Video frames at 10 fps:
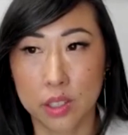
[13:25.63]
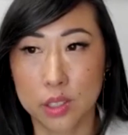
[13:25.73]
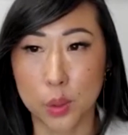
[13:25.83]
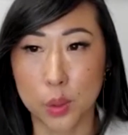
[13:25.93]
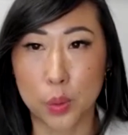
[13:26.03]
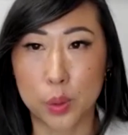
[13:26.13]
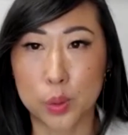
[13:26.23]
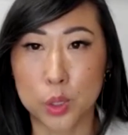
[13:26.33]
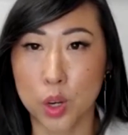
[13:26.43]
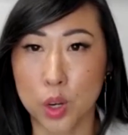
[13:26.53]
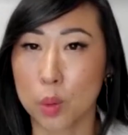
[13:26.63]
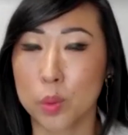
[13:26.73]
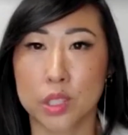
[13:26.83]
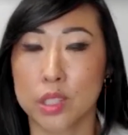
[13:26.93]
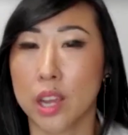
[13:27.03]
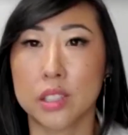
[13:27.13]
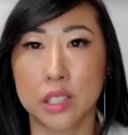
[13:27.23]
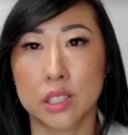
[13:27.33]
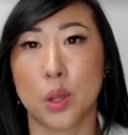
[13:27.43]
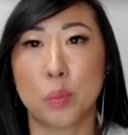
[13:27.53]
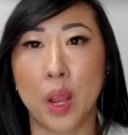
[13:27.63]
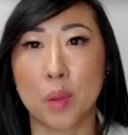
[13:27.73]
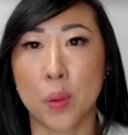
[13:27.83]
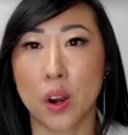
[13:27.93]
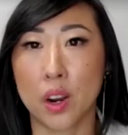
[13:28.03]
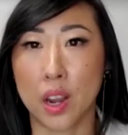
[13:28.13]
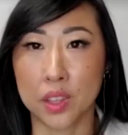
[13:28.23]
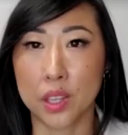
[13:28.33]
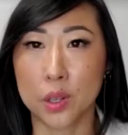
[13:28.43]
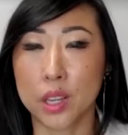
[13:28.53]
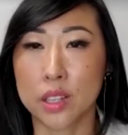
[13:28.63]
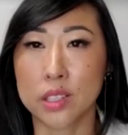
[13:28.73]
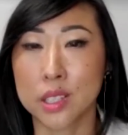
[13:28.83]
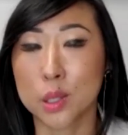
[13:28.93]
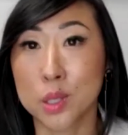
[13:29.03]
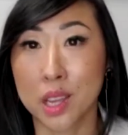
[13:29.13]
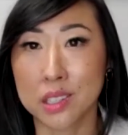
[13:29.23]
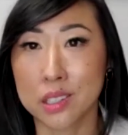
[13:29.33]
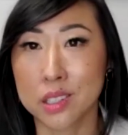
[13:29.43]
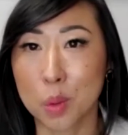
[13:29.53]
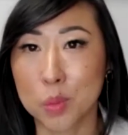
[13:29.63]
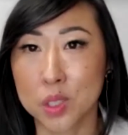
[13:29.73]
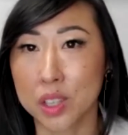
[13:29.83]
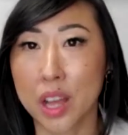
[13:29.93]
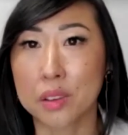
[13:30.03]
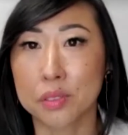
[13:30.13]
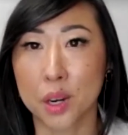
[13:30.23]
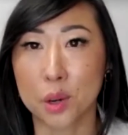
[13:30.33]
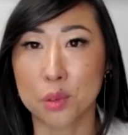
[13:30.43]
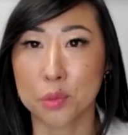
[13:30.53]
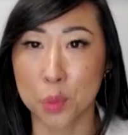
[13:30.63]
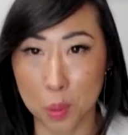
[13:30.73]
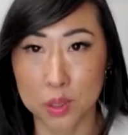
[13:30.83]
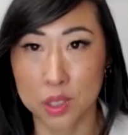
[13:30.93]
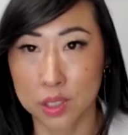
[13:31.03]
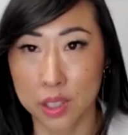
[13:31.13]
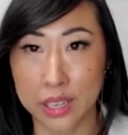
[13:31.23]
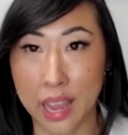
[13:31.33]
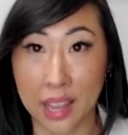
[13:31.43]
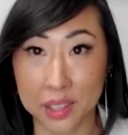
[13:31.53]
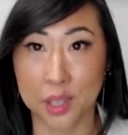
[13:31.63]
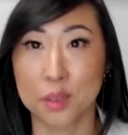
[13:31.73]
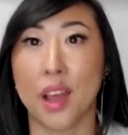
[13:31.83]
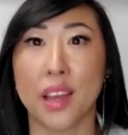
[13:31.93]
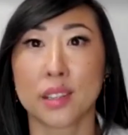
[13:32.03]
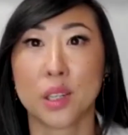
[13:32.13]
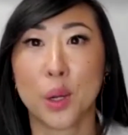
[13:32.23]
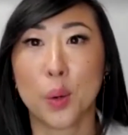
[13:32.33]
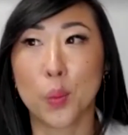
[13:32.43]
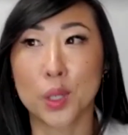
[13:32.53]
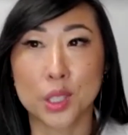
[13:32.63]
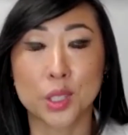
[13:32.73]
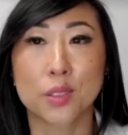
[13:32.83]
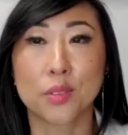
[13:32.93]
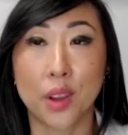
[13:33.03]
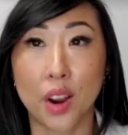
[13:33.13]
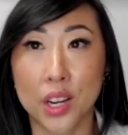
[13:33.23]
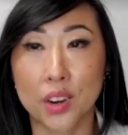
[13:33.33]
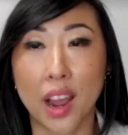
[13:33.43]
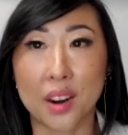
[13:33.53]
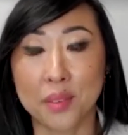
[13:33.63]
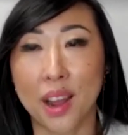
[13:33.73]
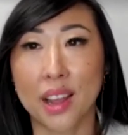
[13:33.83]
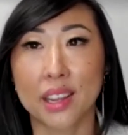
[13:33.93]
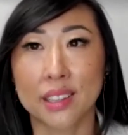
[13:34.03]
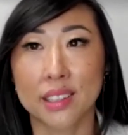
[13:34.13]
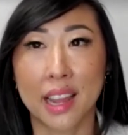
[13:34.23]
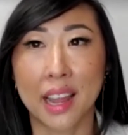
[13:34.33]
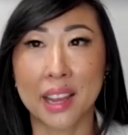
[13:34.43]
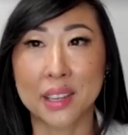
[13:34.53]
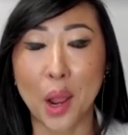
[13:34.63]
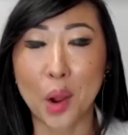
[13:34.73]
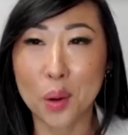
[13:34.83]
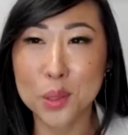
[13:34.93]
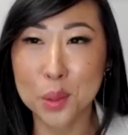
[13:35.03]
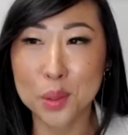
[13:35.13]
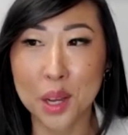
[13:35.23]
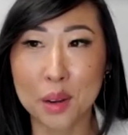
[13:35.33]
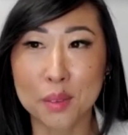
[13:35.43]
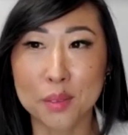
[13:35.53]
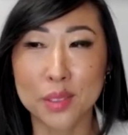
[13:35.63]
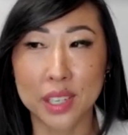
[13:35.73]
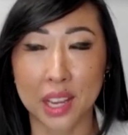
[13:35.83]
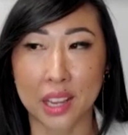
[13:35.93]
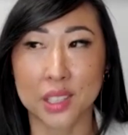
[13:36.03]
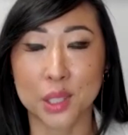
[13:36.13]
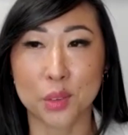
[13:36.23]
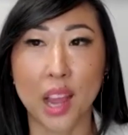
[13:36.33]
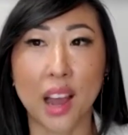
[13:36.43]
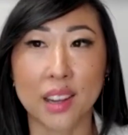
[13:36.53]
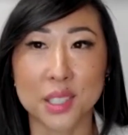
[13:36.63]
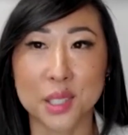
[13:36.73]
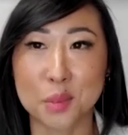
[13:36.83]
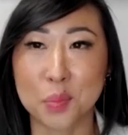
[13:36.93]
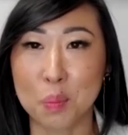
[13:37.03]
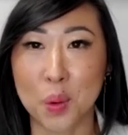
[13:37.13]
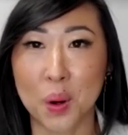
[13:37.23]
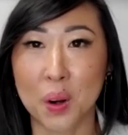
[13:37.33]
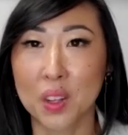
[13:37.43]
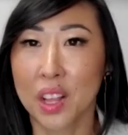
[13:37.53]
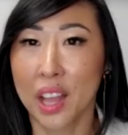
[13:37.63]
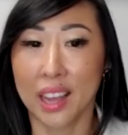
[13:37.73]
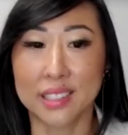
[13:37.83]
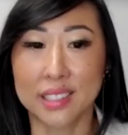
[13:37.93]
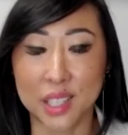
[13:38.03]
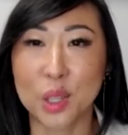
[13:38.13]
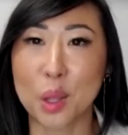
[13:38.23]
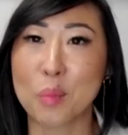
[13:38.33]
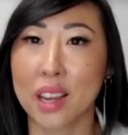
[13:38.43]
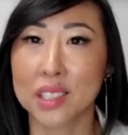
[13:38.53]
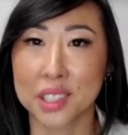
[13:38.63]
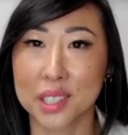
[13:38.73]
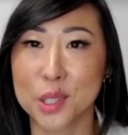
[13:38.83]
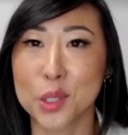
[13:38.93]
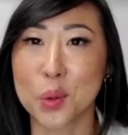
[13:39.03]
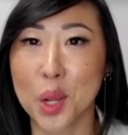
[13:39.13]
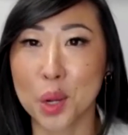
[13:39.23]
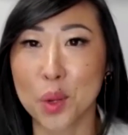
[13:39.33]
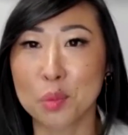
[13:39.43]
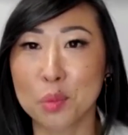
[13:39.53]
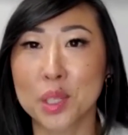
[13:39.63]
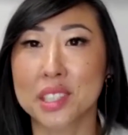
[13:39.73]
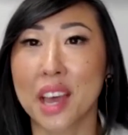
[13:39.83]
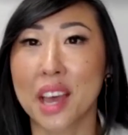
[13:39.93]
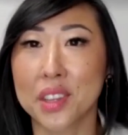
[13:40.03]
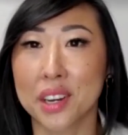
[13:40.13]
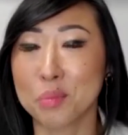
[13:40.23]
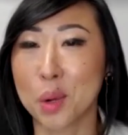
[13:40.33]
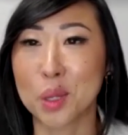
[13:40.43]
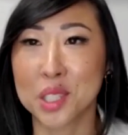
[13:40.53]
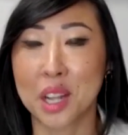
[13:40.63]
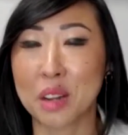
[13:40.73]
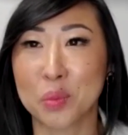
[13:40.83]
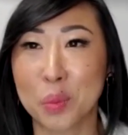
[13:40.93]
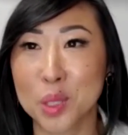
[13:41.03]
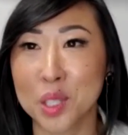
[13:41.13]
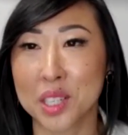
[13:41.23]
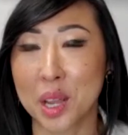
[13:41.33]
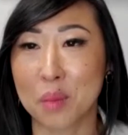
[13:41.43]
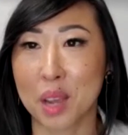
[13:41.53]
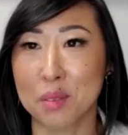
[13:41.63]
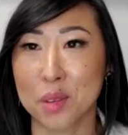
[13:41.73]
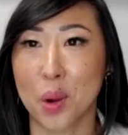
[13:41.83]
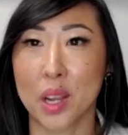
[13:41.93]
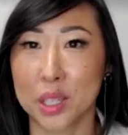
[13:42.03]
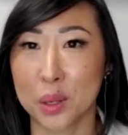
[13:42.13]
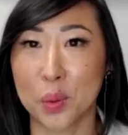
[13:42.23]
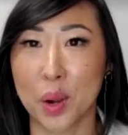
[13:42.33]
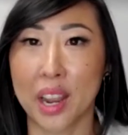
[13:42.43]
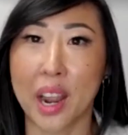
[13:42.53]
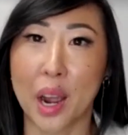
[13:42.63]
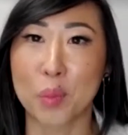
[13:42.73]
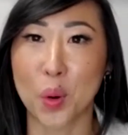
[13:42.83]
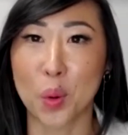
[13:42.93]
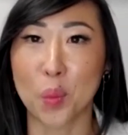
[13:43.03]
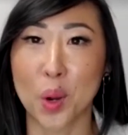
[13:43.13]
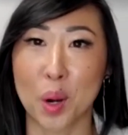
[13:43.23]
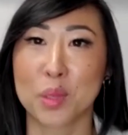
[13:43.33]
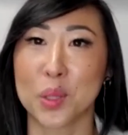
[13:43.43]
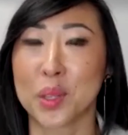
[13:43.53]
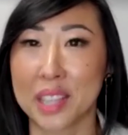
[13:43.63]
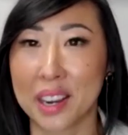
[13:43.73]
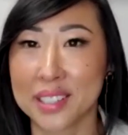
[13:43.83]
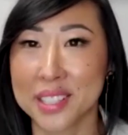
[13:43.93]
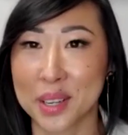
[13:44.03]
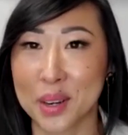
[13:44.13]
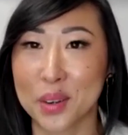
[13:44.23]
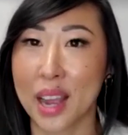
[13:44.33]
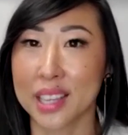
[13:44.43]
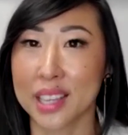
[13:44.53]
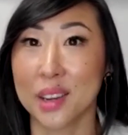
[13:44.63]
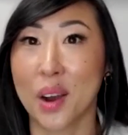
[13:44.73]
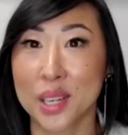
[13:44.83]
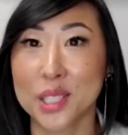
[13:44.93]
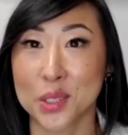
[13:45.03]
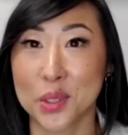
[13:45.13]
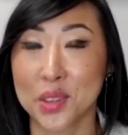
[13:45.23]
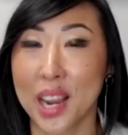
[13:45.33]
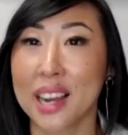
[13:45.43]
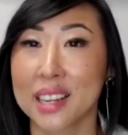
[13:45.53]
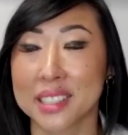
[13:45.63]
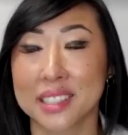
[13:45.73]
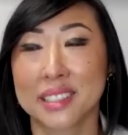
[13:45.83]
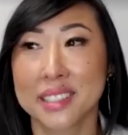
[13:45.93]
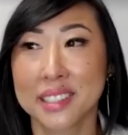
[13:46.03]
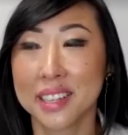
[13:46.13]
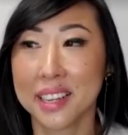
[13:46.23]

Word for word: So you start out with just ideas on paper, and then you get to see those ideas come to life and unfold like at the event which is very gratifying. And I also love gauging the reactions of people and seeing them actually enjoying what you put together. Most of the most of the time, they have no idea who I am or what I'm doing there, so I get the honest, true reactions.